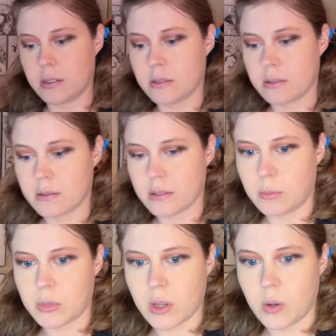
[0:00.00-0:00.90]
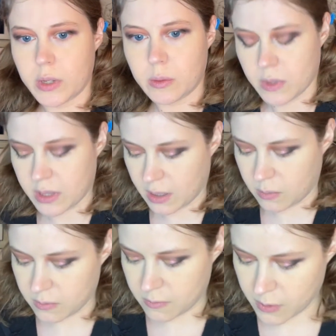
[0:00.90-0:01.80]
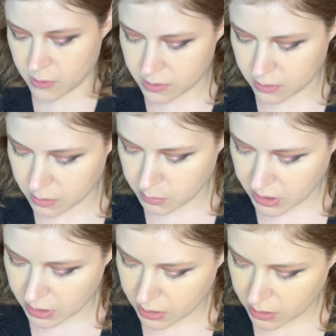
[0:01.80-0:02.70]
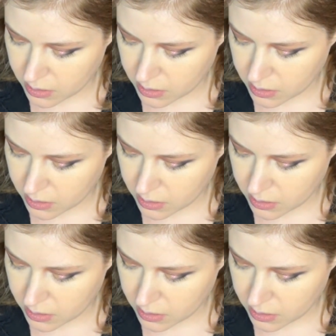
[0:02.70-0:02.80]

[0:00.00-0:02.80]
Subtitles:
I'm gonna go in with that one first under my eye.